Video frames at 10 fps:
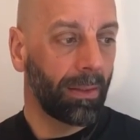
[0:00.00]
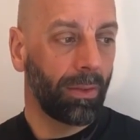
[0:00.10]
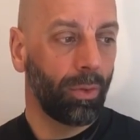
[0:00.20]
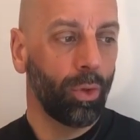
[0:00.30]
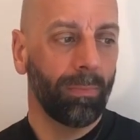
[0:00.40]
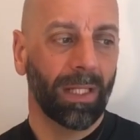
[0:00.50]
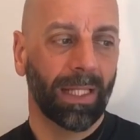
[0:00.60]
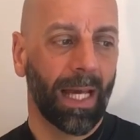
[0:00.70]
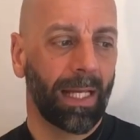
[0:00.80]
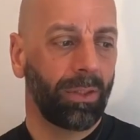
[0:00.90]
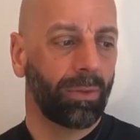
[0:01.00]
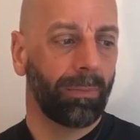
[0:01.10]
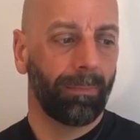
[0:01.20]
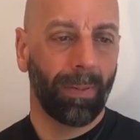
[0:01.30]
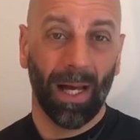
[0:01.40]
normal Canyon
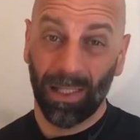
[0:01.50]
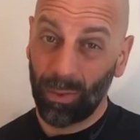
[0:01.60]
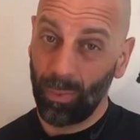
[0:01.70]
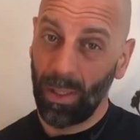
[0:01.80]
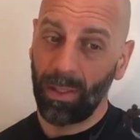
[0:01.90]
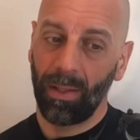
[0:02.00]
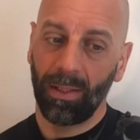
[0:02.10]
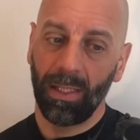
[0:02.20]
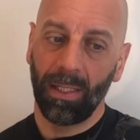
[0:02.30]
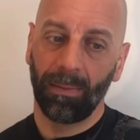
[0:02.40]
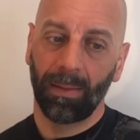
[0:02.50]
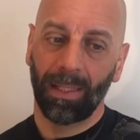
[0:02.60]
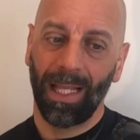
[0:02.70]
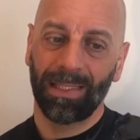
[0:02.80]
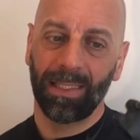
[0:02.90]
bikes with the
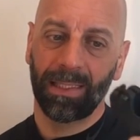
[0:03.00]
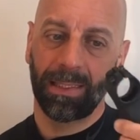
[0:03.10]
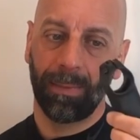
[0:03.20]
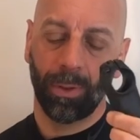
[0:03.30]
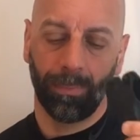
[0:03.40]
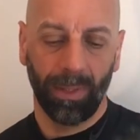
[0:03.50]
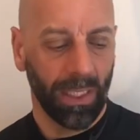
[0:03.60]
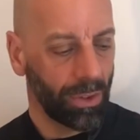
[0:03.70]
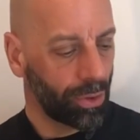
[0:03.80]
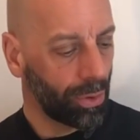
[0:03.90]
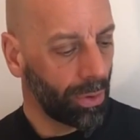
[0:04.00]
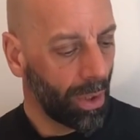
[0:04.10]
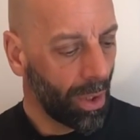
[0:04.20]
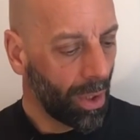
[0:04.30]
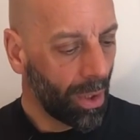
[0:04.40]
classic stem combination,
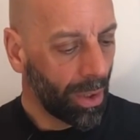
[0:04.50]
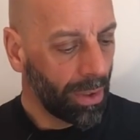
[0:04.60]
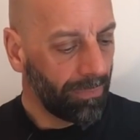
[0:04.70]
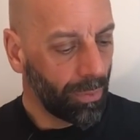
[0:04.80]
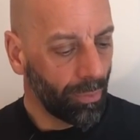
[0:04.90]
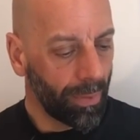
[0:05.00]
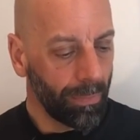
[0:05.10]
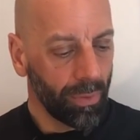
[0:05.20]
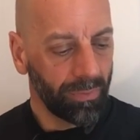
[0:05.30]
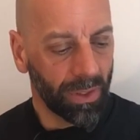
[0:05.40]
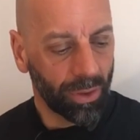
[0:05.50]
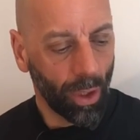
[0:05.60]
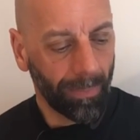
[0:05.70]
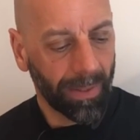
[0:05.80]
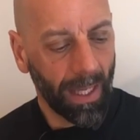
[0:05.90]
if you remove the
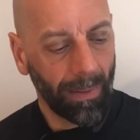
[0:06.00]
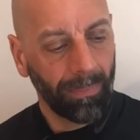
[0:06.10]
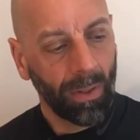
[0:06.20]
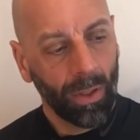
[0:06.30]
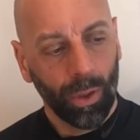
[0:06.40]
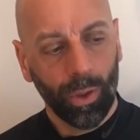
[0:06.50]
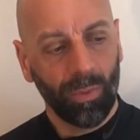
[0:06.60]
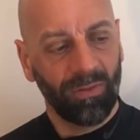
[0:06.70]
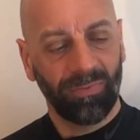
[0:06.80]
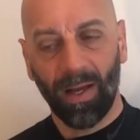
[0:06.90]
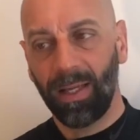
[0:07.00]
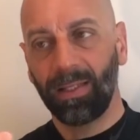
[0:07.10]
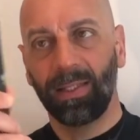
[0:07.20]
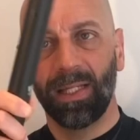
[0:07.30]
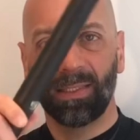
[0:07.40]
top cap, you will
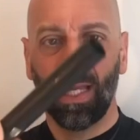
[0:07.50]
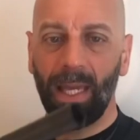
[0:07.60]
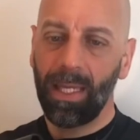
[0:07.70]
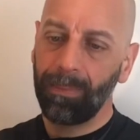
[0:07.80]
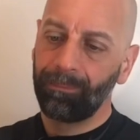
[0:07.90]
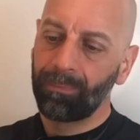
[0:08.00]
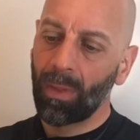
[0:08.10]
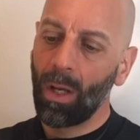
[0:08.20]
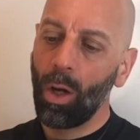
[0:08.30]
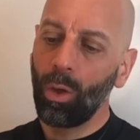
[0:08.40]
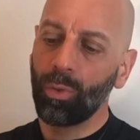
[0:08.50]
find there's a hollow